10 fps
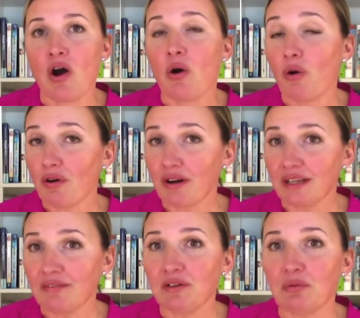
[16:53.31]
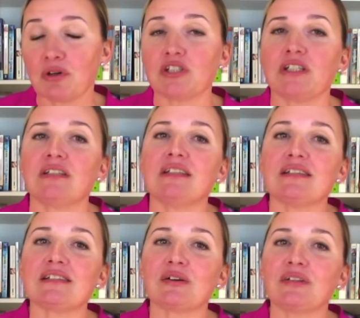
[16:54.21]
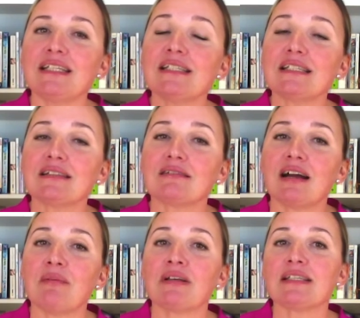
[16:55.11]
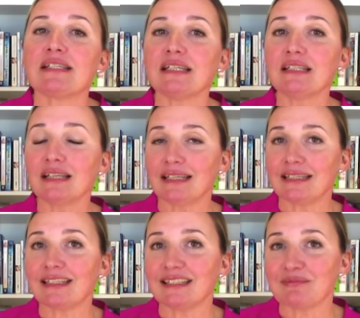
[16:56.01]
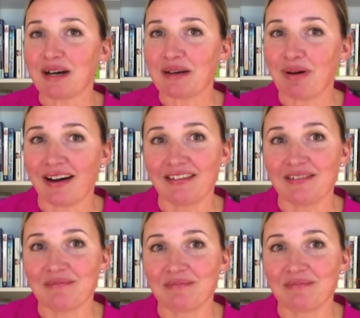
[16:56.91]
or if you're watching this on Instagram, see the link in my bio.